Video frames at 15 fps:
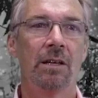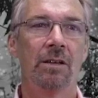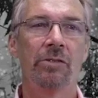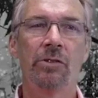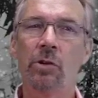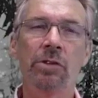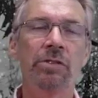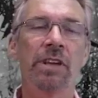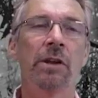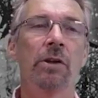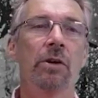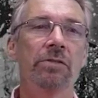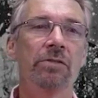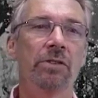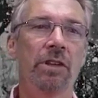Students can
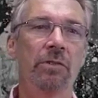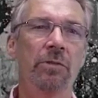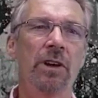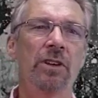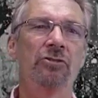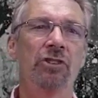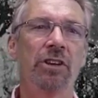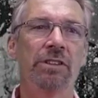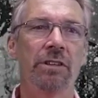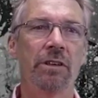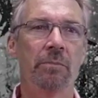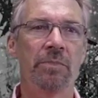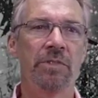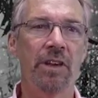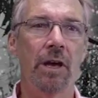also differentiate
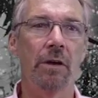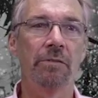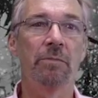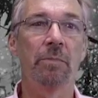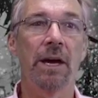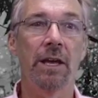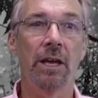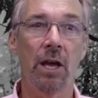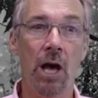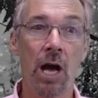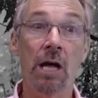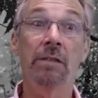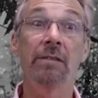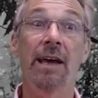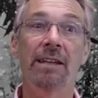themselves by
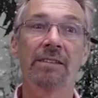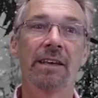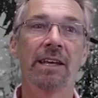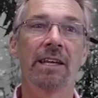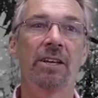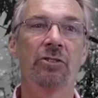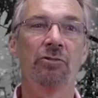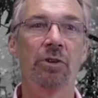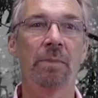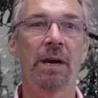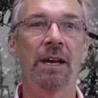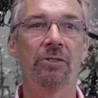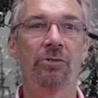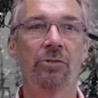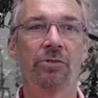contacting industry
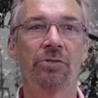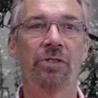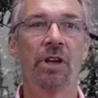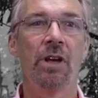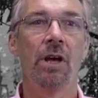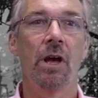managers